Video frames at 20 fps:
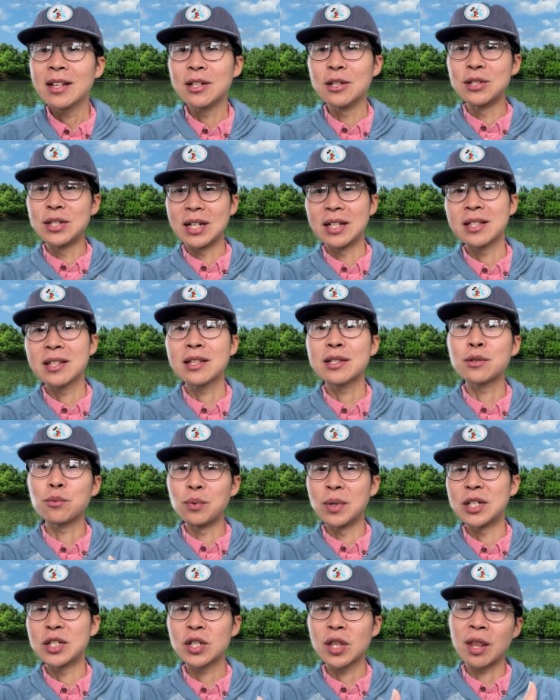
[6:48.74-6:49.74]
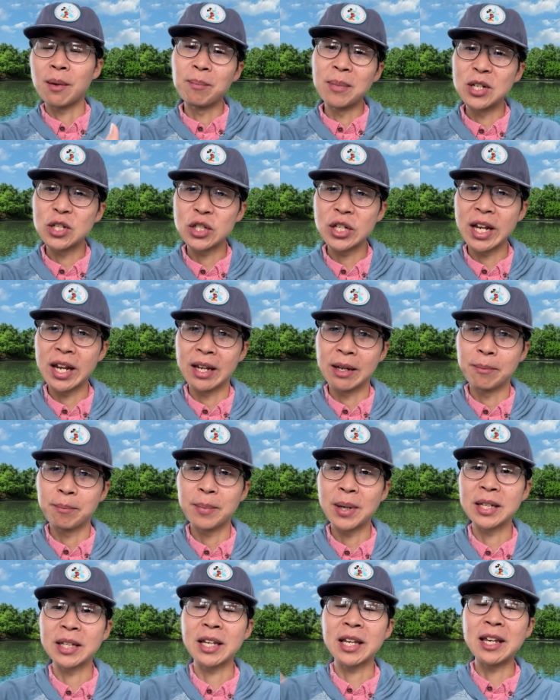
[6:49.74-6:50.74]
You just switch the machine,
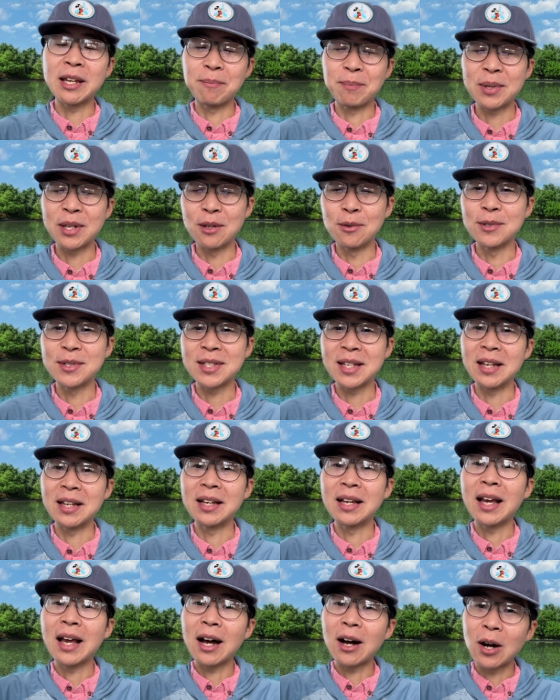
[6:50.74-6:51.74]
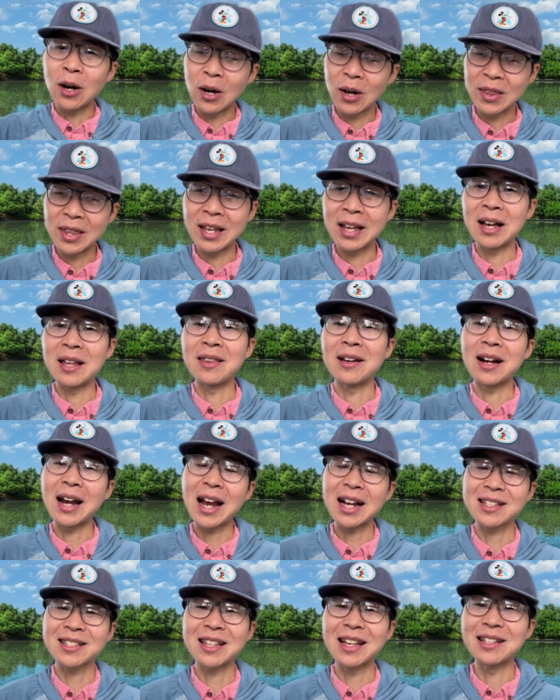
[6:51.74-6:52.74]
but keep using all the other
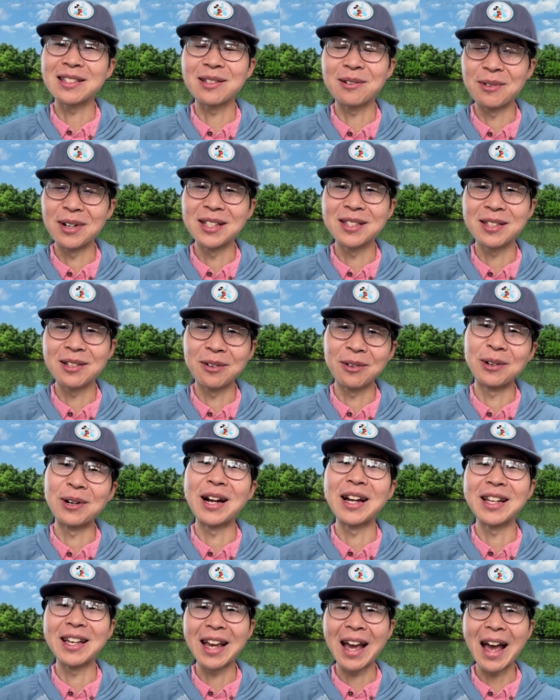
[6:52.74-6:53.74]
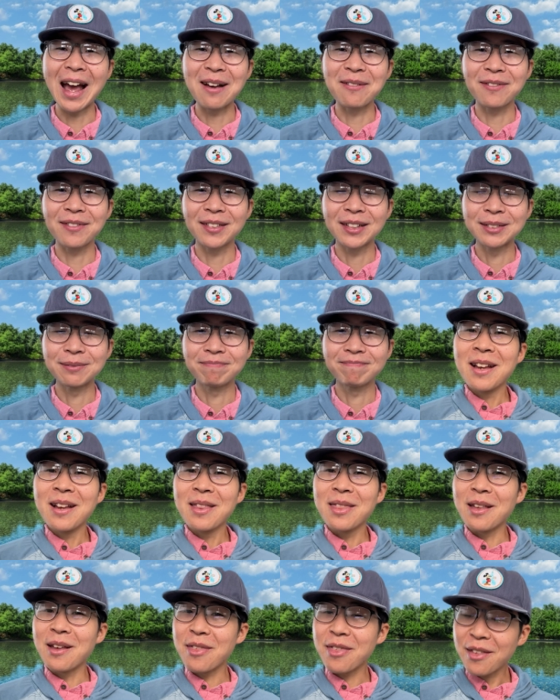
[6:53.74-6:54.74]
accessories you already have.
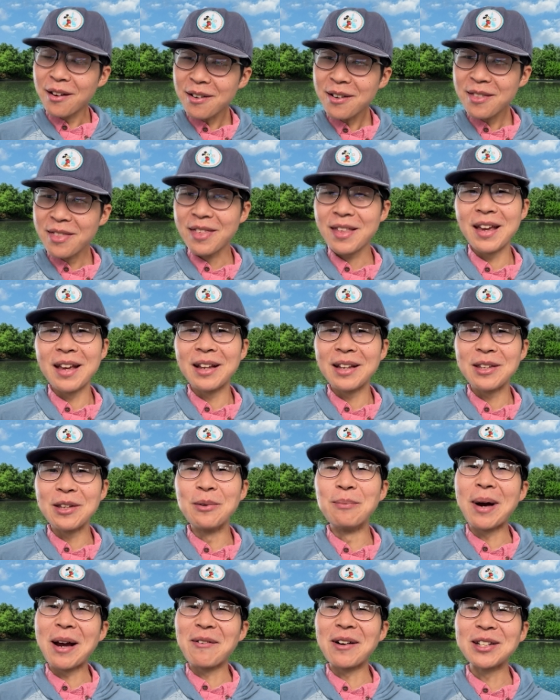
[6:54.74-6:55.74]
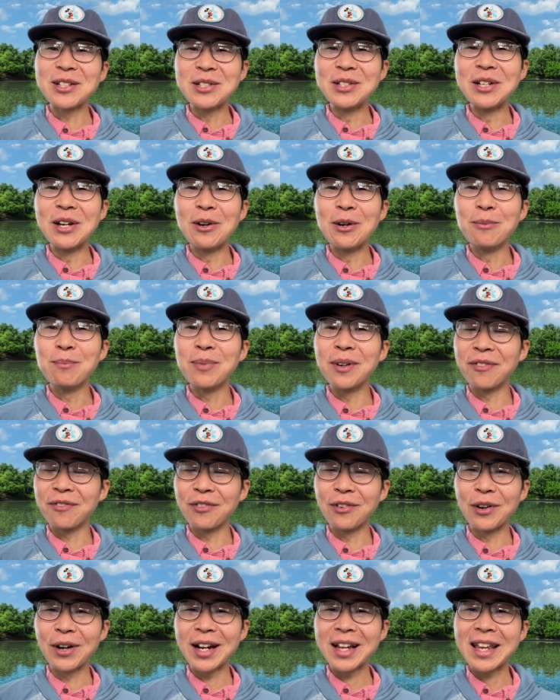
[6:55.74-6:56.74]
The third thing you might want to know
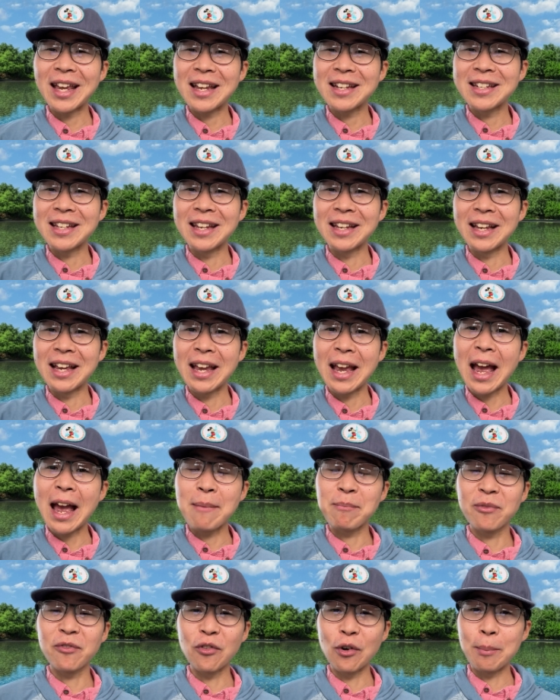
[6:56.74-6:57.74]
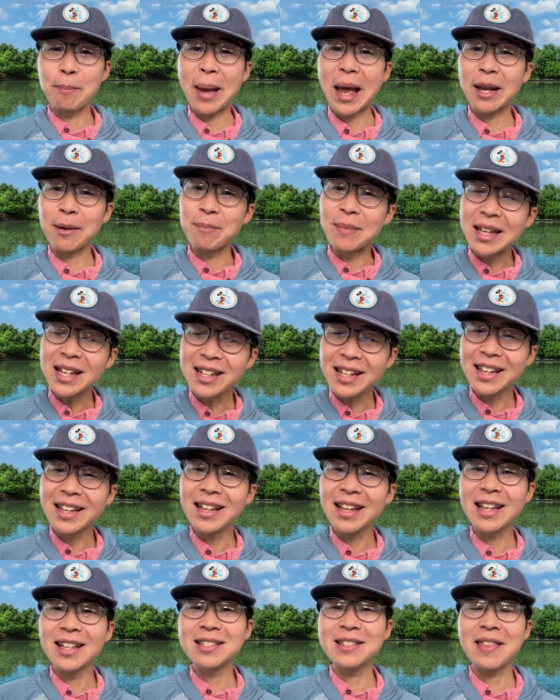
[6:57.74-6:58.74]
before getting a M4 Mac
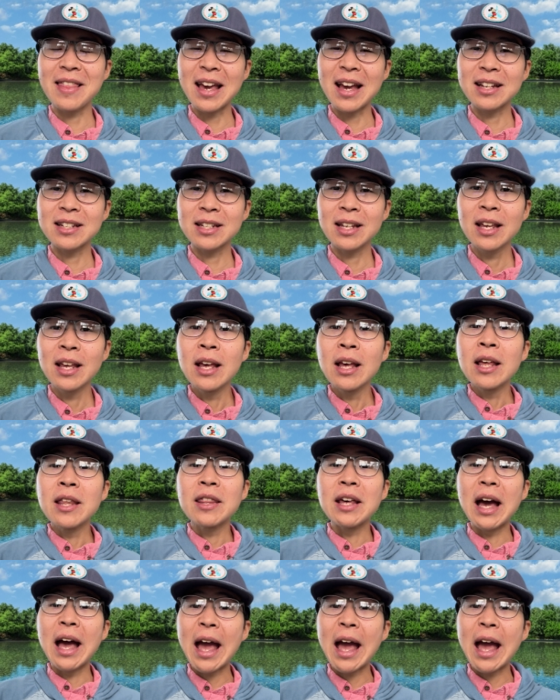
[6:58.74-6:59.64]
Mini is that the